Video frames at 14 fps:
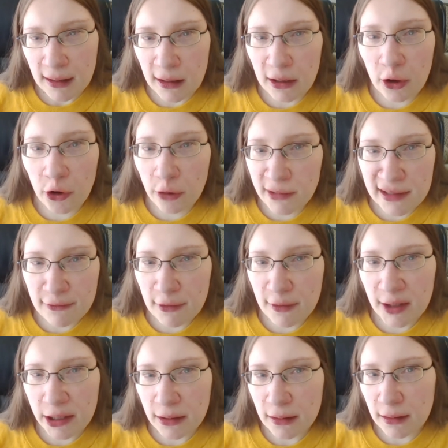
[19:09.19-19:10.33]
a homeless
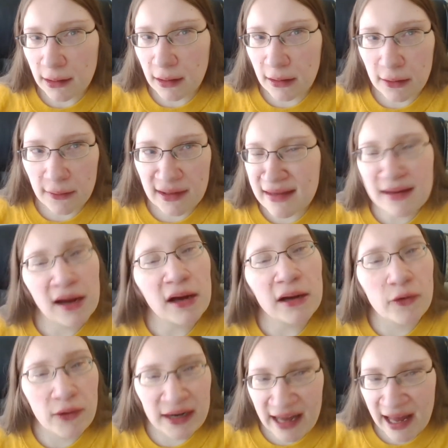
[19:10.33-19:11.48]
woman. You know, it's not
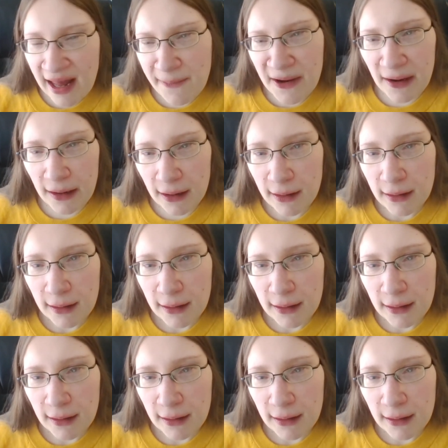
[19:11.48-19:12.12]
going to happen.